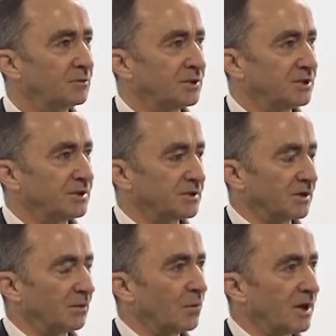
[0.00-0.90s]
which is
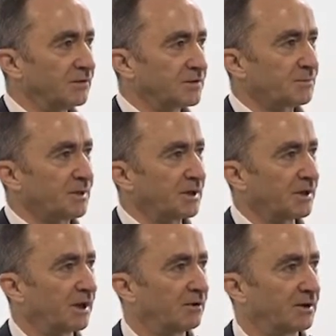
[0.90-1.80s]
a way of
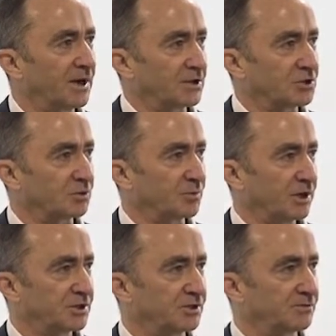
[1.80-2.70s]
spilling out extra
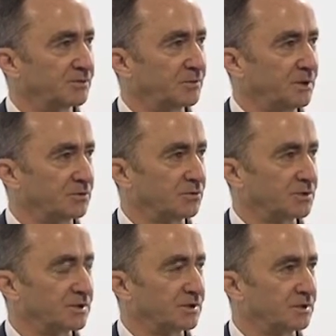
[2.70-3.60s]
pressure from the
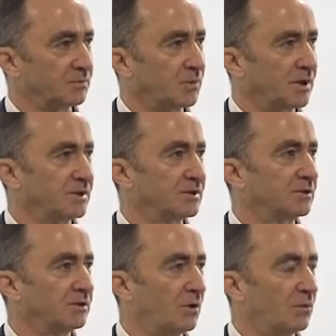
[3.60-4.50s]
exhaust system when it's
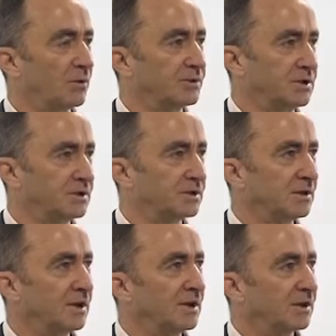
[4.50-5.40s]
not wanted
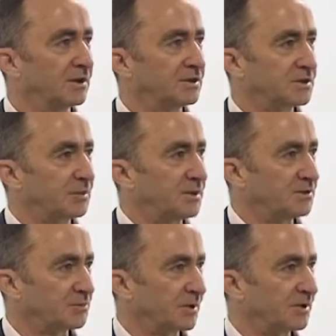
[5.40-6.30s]
to be used